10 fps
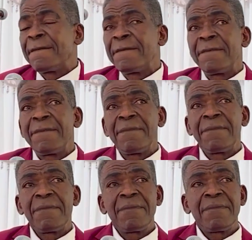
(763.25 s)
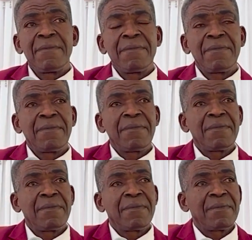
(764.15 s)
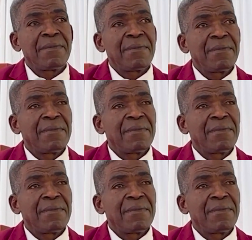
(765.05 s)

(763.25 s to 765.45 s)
(no one is talking)